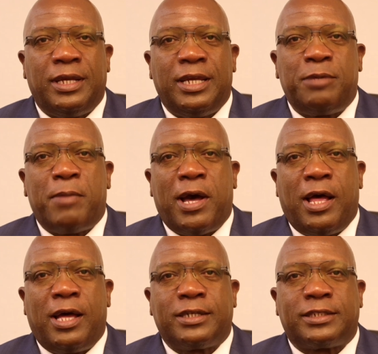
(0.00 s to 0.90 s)
It
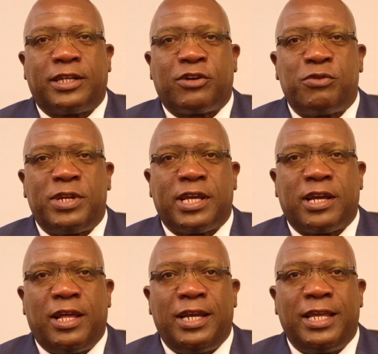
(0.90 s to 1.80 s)
marks a
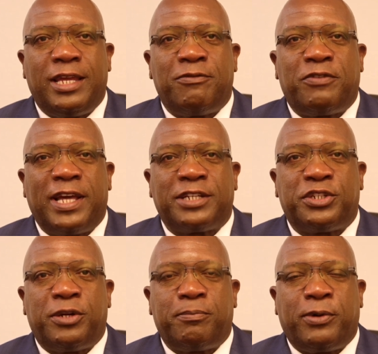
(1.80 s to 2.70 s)
critical
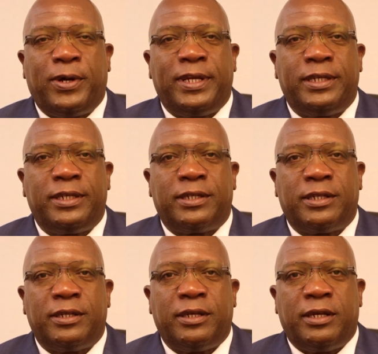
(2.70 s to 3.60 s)
inflection point
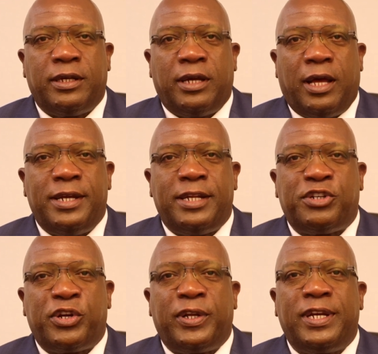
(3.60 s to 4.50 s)
on the
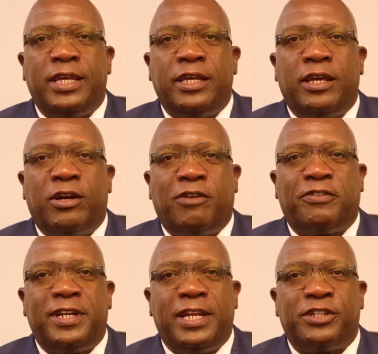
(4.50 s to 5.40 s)
journey of
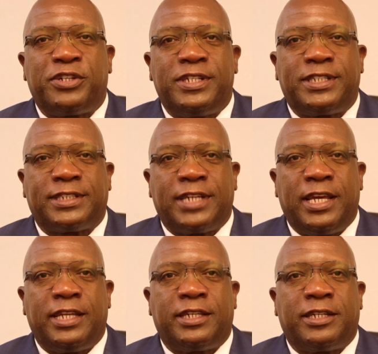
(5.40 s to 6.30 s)
a
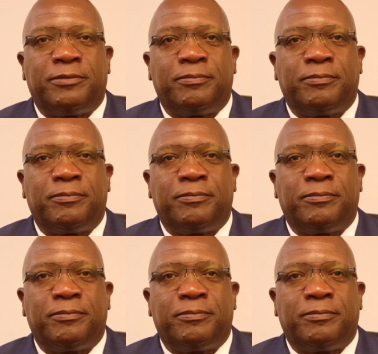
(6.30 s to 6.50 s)
nation-state.